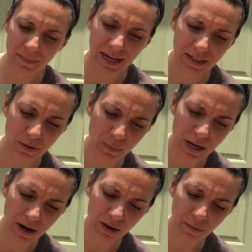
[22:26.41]
is
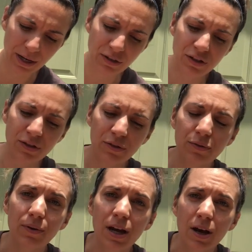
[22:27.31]
we are going
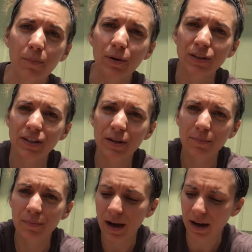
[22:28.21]
to put
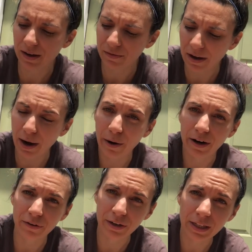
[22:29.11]
some of
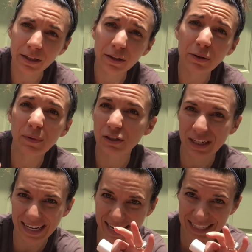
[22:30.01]
our Gorilla Glue, which
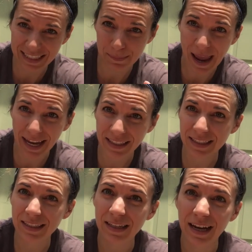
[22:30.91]
it
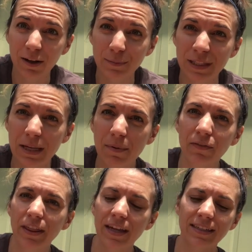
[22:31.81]
expands, helps keep
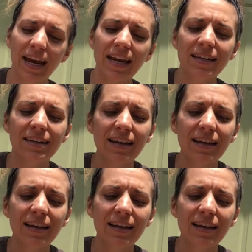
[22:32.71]
everything tight,